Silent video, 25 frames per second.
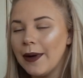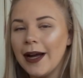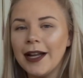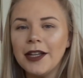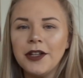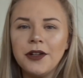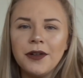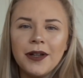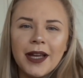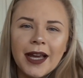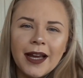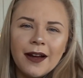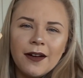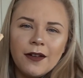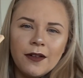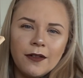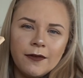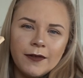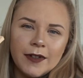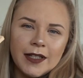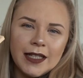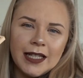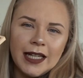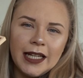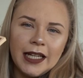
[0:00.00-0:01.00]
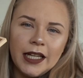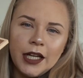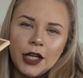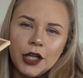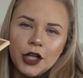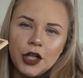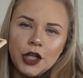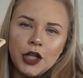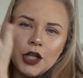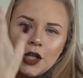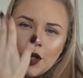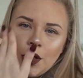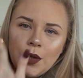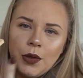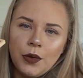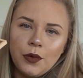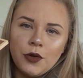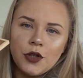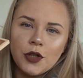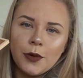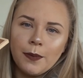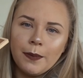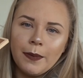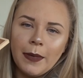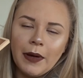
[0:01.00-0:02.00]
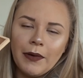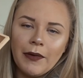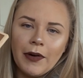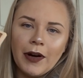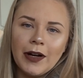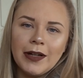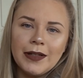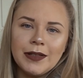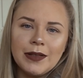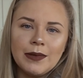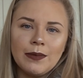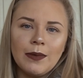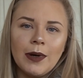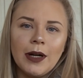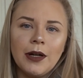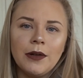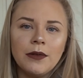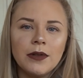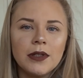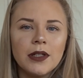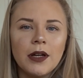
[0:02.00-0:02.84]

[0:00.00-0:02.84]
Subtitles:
And you get, obviously, a huge mirror as well.